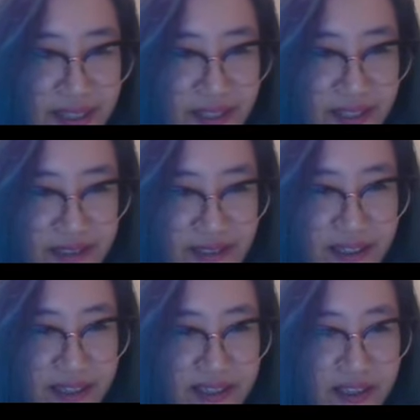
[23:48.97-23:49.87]
So this is
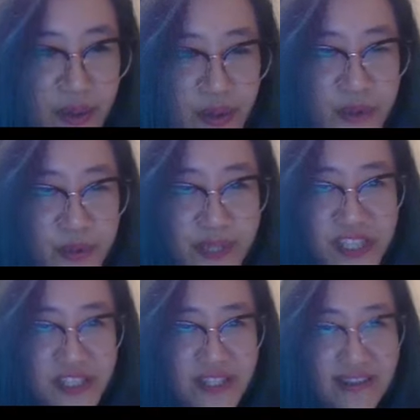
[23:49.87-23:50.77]
another
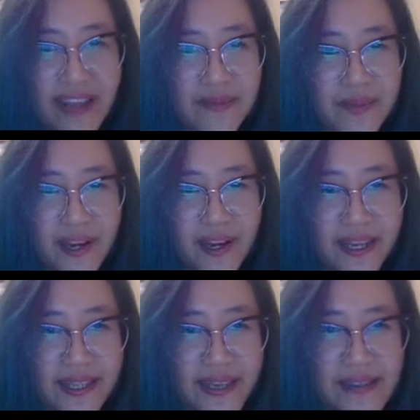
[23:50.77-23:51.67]
local-ish landmark, I
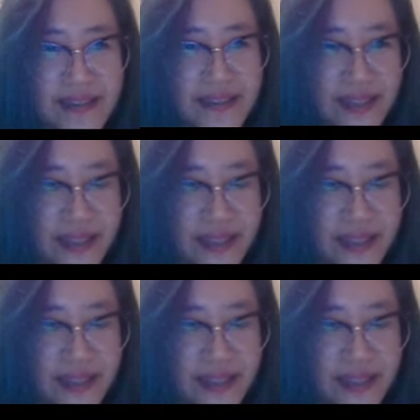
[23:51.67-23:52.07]
guess.